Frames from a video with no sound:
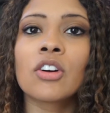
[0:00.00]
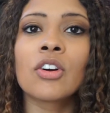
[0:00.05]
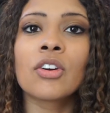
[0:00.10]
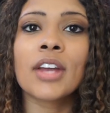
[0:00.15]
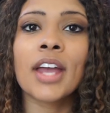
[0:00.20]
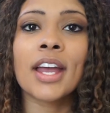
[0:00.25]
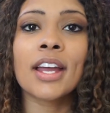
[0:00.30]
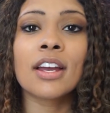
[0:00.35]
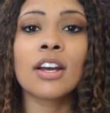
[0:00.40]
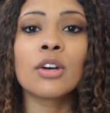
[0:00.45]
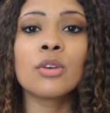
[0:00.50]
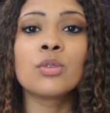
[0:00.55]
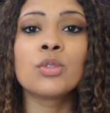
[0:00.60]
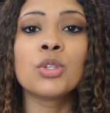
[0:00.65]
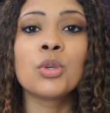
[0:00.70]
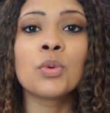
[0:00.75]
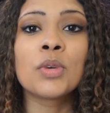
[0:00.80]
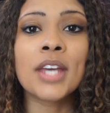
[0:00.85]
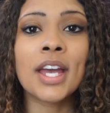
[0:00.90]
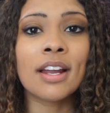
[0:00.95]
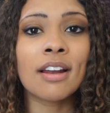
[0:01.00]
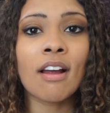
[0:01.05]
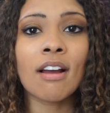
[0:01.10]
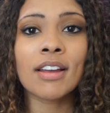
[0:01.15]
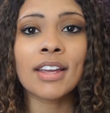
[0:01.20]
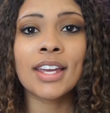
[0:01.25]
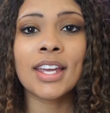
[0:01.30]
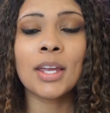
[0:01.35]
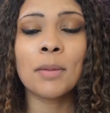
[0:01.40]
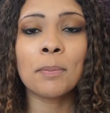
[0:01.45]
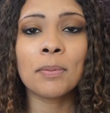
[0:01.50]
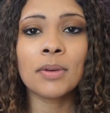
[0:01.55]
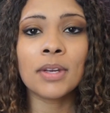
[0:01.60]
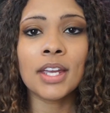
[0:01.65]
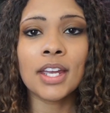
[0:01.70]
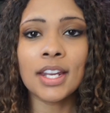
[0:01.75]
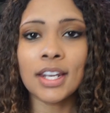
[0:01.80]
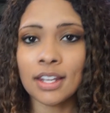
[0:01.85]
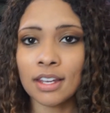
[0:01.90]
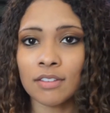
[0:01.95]
Geckos, you cannot keep
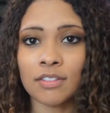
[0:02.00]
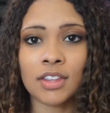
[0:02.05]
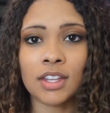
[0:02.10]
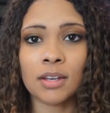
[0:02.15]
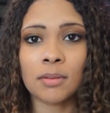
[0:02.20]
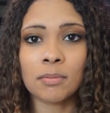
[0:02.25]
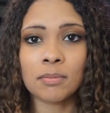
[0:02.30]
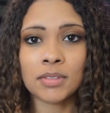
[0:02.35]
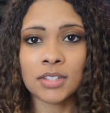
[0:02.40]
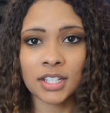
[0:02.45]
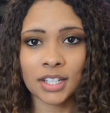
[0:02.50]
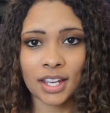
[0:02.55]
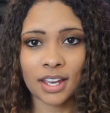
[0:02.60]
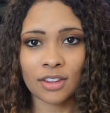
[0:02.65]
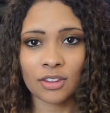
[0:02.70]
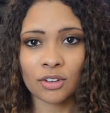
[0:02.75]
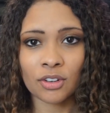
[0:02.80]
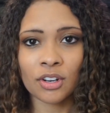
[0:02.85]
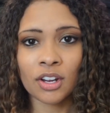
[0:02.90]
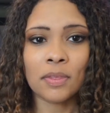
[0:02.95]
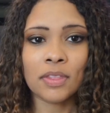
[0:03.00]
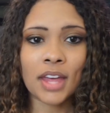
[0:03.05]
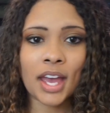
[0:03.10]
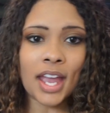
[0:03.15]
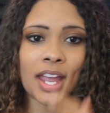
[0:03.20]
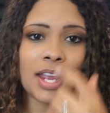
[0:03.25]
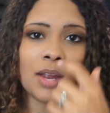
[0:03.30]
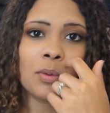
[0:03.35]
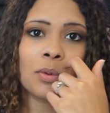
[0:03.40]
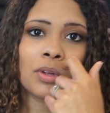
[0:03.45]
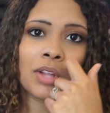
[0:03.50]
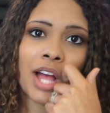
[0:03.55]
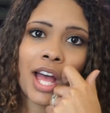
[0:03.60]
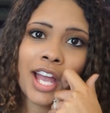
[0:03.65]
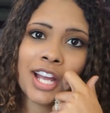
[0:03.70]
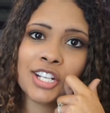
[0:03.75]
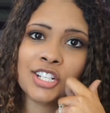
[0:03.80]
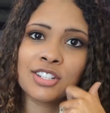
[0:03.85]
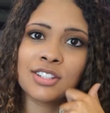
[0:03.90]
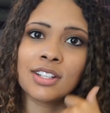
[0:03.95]
any of them together. They will
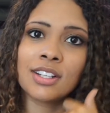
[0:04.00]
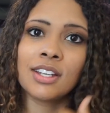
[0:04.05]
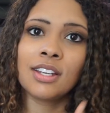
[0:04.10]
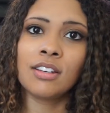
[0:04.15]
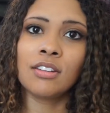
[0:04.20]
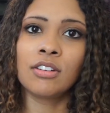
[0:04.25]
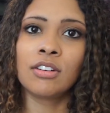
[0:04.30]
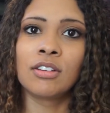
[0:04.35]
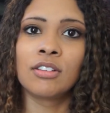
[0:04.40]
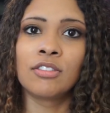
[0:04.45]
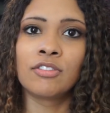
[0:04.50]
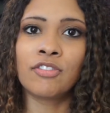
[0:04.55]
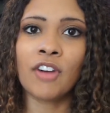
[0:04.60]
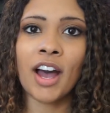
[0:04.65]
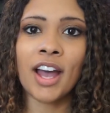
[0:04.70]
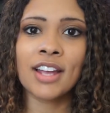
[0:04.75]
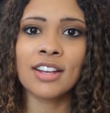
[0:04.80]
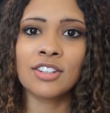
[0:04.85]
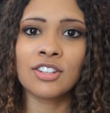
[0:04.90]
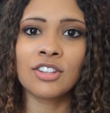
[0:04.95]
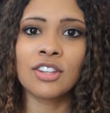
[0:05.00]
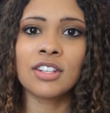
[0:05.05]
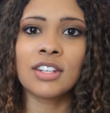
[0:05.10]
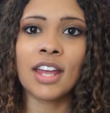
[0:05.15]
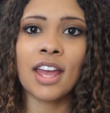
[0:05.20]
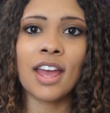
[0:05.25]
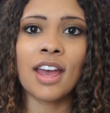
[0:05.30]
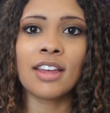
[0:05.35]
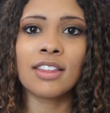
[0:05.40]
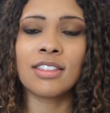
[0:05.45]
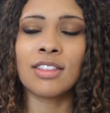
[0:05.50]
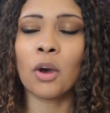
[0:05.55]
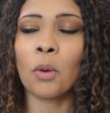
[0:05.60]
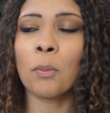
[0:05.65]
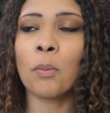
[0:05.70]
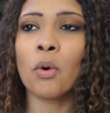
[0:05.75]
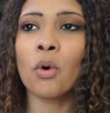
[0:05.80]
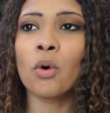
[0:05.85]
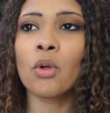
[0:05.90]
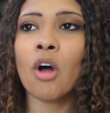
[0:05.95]
actually fight to the death, they'll
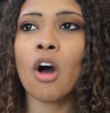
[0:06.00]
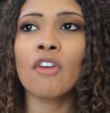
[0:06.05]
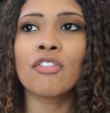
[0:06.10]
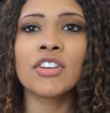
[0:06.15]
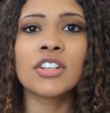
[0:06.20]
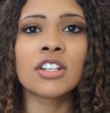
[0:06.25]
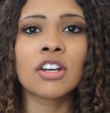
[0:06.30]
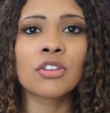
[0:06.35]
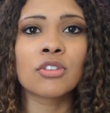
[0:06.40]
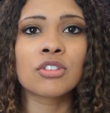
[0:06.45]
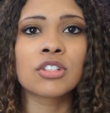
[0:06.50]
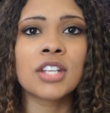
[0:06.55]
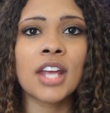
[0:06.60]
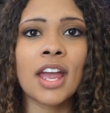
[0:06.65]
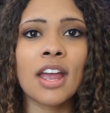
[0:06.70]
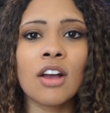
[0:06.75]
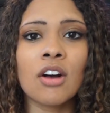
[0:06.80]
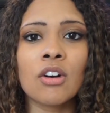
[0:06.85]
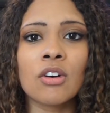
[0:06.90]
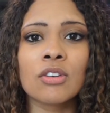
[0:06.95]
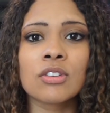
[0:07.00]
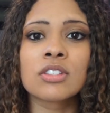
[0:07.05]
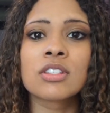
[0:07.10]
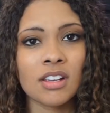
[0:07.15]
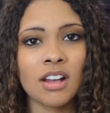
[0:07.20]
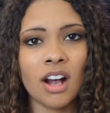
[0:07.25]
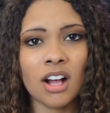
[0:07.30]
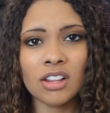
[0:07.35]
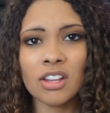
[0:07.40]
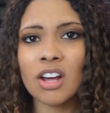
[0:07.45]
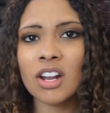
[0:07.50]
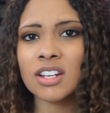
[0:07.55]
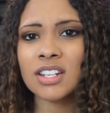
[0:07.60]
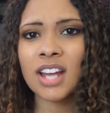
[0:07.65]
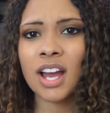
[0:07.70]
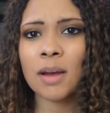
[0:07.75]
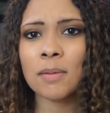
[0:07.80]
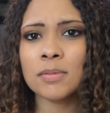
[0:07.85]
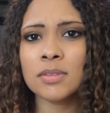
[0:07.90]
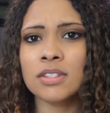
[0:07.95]
pull off each other's tails. A lot of
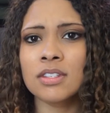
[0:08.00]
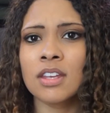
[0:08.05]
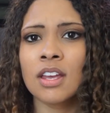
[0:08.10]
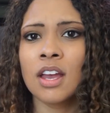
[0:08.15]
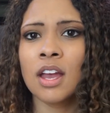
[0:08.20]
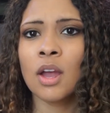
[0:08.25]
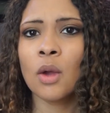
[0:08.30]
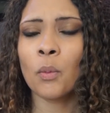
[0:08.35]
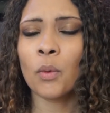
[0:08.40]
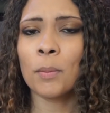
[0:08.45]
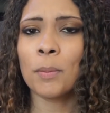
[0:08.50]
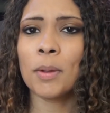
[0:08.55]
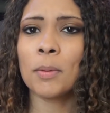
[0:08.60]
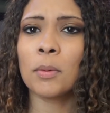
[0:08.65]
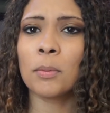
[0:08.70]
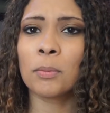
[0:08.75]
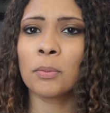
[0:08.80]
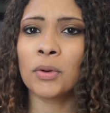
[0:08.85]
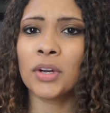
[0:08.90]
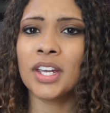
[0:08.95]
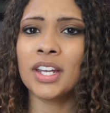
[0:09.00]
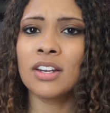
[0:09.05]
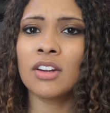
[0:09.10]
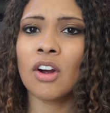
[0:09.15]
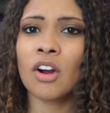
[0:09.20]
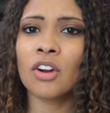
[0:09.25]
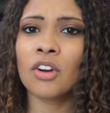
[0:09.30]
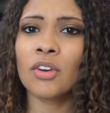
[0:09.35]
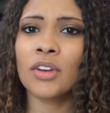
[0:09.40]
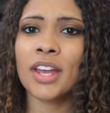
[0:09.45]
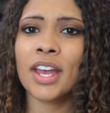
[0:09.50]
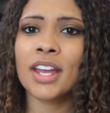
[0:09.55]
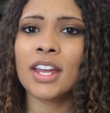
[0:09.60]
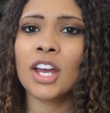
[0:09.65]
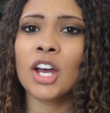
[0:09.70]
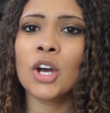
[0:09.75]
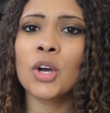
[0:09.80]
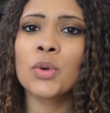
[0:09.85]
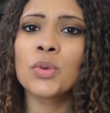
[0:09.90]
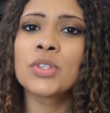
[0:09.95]
times when people breed Gargoyle
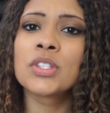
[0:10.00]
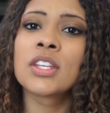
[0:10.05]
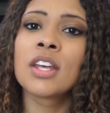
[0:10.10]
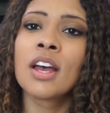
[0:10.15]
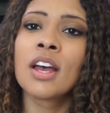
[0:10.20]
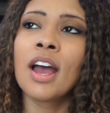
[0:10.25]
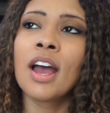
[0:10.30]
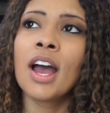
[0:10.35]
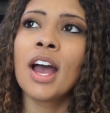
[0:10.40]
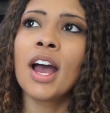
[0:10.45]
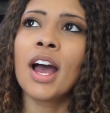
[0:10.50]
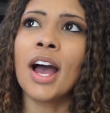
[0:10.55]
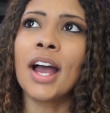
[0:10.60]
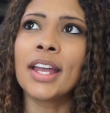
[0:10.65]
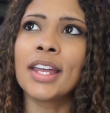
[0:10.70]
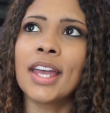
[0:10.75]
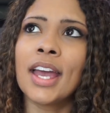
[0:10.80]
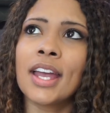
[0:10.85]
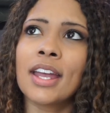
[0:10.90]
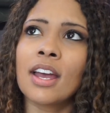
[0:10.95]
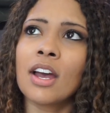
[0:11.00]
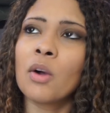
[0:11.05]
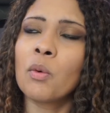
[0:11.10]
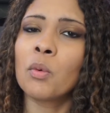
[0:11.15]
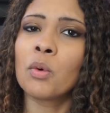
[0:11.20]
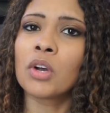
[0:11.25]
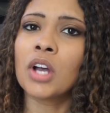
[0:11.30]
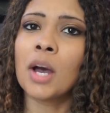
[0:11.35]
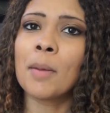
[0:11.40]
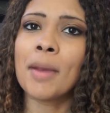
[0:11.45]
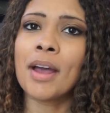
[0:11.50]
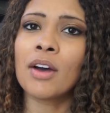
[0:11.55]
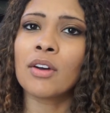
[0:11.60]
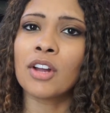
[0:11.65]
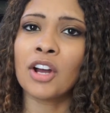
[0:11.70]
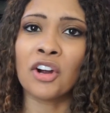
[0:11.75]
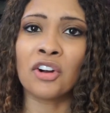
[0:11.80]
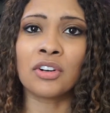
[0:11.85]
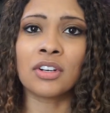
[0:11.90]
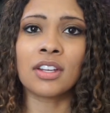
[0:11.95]
Geckos, a gecko will come out
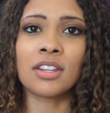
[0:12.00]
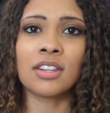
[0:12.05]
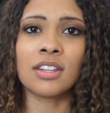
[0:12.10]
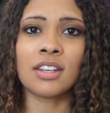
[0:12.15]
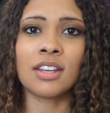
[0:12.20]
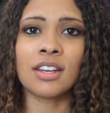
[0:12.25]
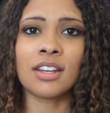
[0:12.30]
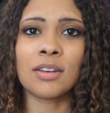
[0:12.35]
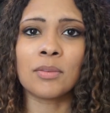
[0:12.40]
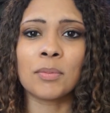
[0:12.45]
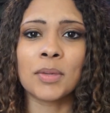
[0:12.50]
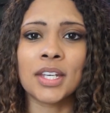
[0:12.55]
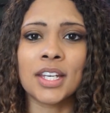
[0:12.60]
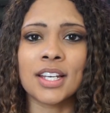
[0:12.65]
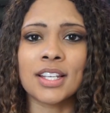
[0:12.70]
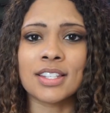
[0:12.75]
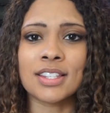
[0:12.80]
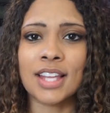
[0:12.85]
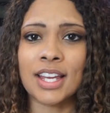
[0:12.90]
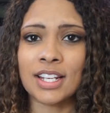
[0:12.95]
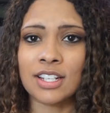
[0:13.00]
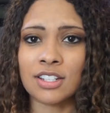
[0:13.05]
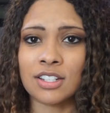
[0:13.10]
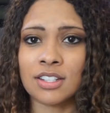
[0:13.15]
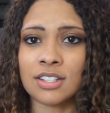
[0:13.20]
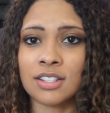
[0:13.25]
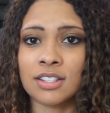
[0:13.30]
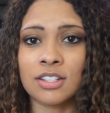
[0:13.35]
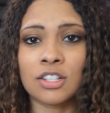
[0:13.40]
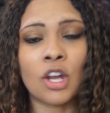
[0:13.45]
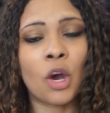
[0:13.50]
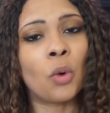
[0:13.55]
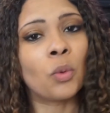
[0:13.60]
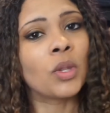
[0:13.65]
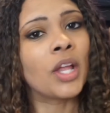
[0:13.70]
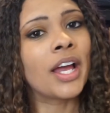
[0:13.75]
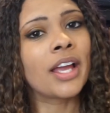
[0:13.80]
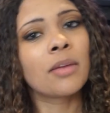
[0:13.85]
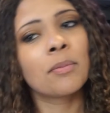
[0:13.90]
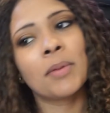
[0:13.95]
hurt at the end because they just don't
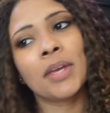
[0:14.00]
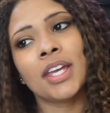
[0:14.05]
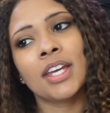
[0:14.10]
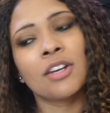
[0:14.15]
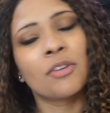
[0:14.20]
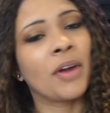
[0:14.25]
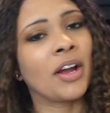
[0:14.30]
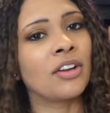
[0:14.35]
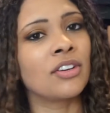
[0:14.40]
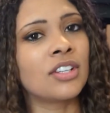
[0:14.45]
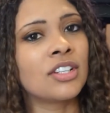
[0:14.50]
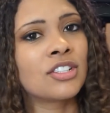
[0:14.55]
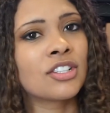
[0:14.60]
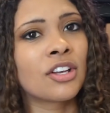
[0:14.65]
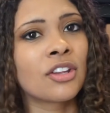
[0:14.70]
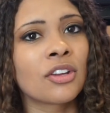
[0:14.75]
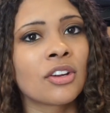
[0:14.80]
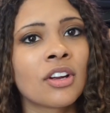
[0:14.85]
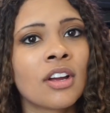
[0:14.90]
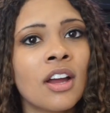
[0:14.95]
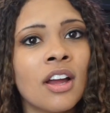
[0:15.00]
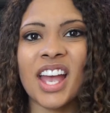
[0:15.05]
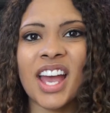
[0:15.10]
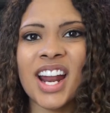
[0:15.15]
like being around each other.